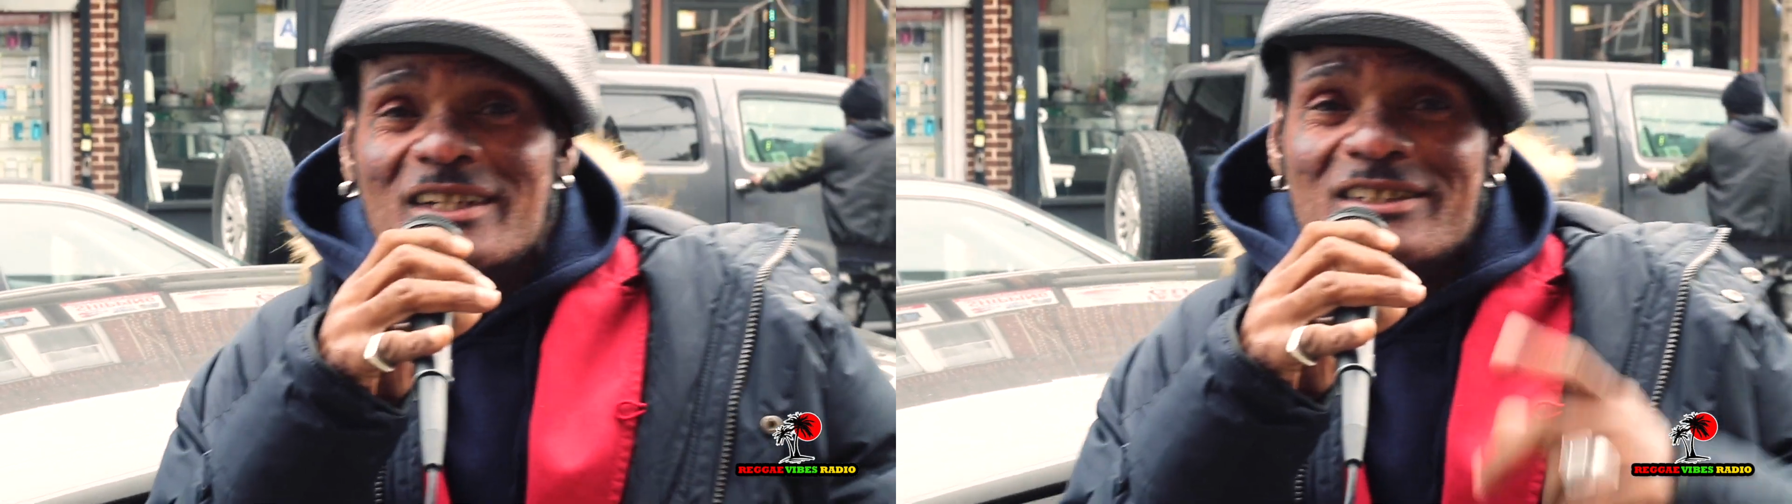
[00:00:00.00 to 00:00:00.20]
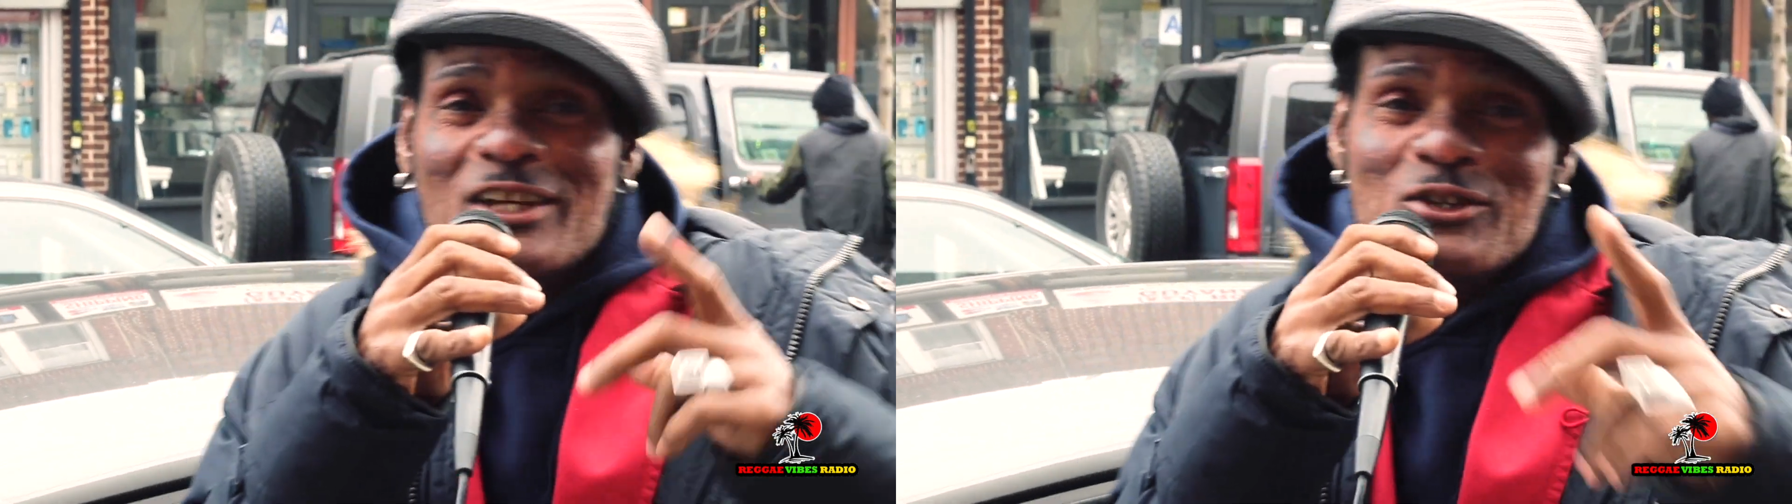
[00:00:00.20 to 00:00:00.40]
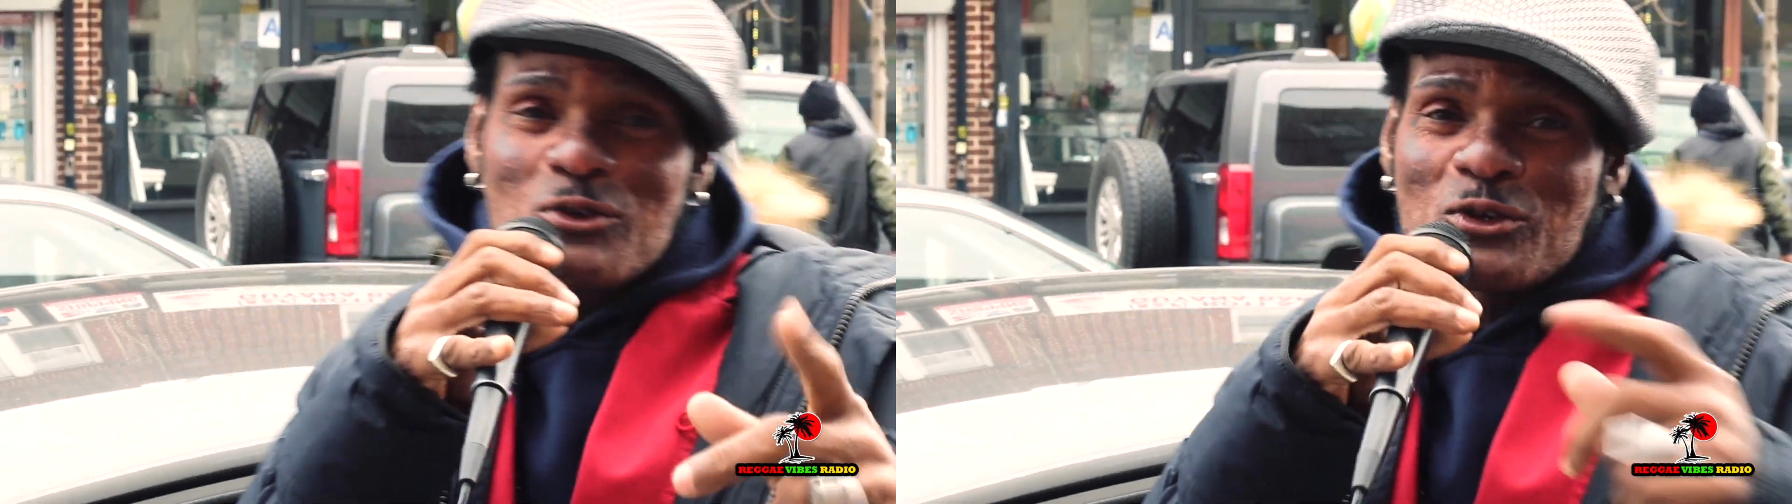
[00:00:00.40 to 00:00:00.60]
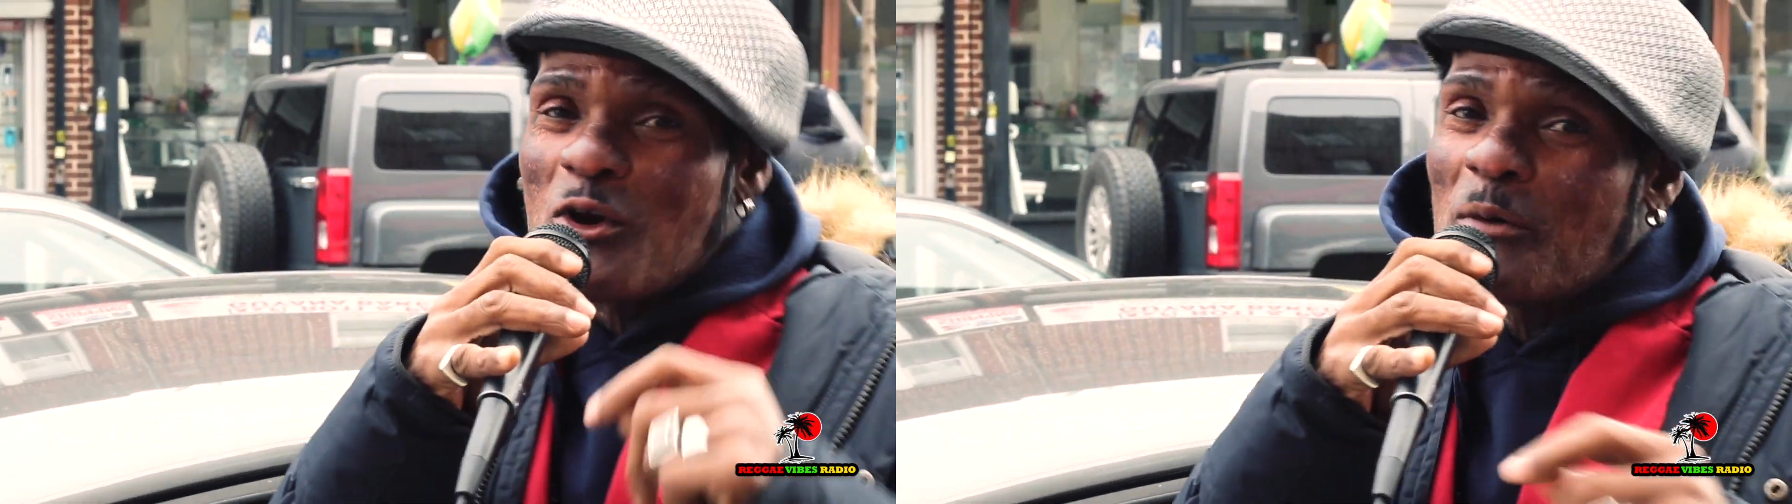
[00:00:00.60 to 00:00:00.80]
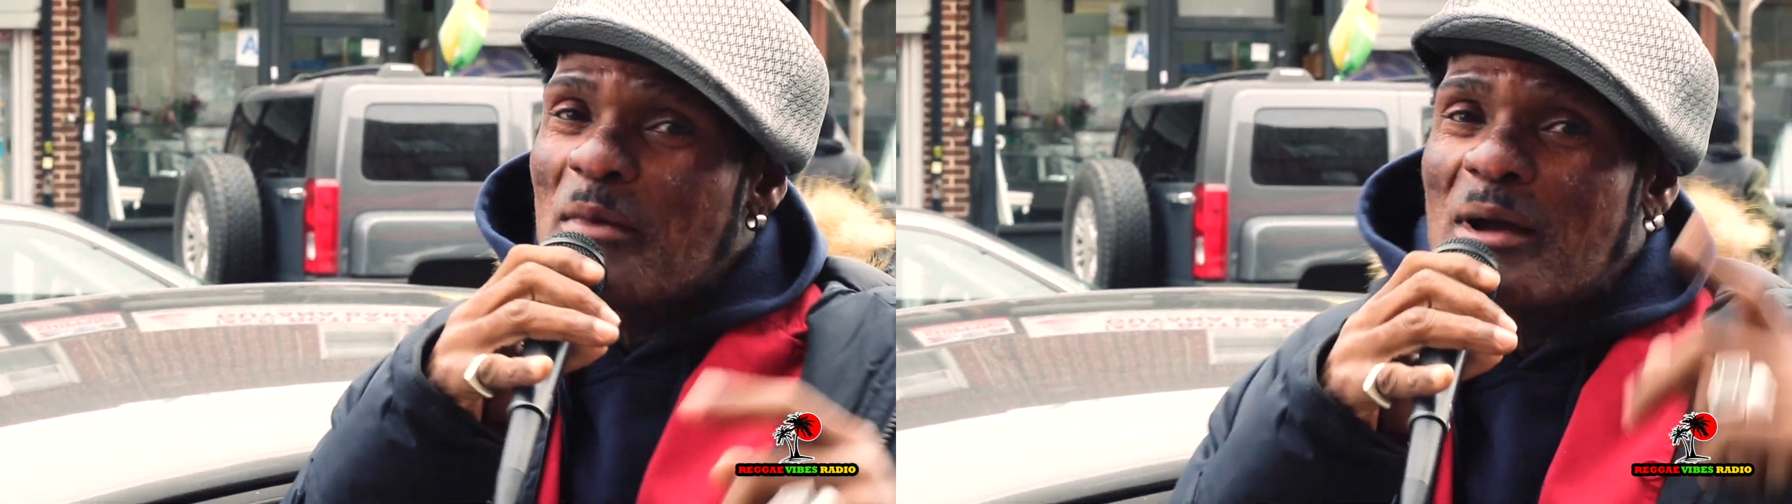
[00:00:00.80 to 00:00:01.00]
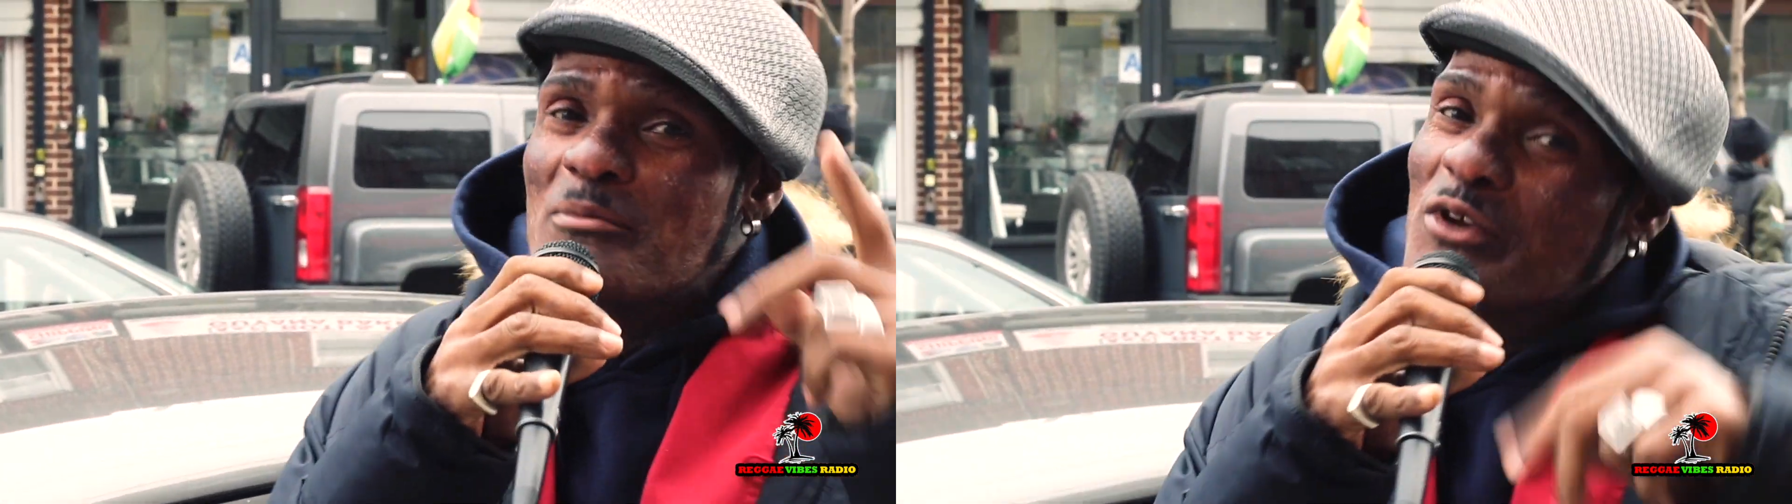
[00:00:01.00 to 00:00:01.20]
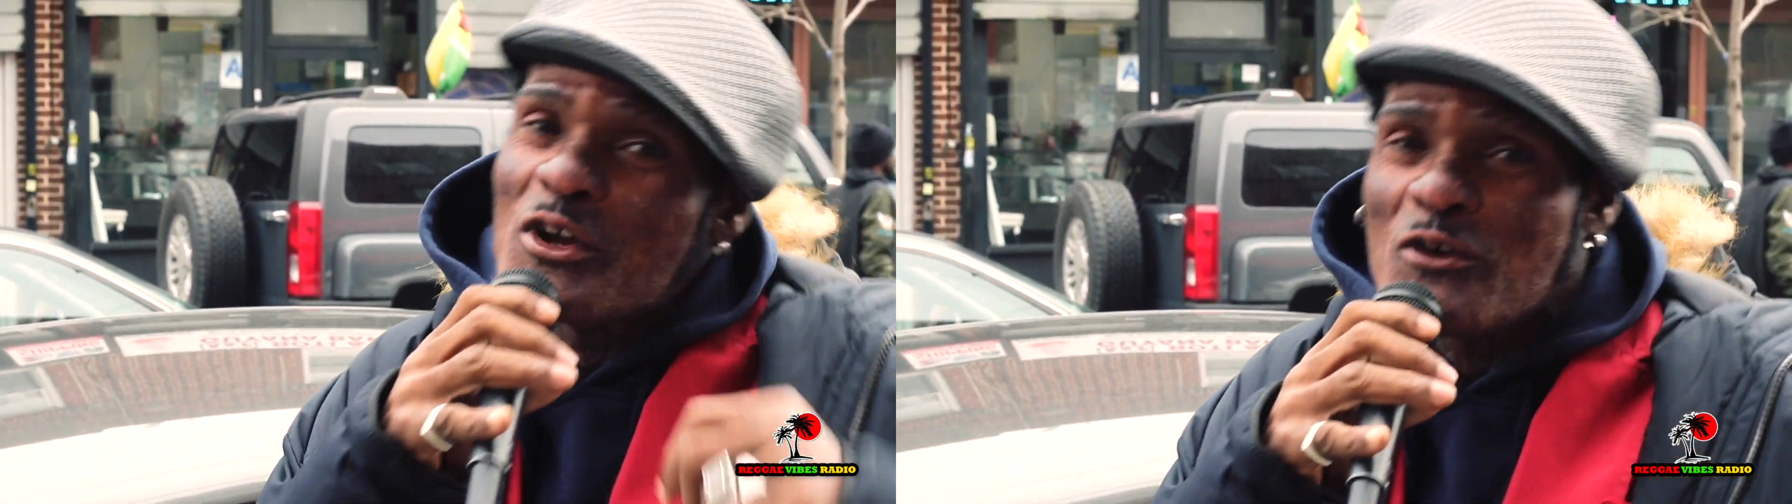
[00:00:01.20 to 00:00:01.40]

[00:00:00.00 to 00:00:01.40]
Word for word: say, yo, come, I bring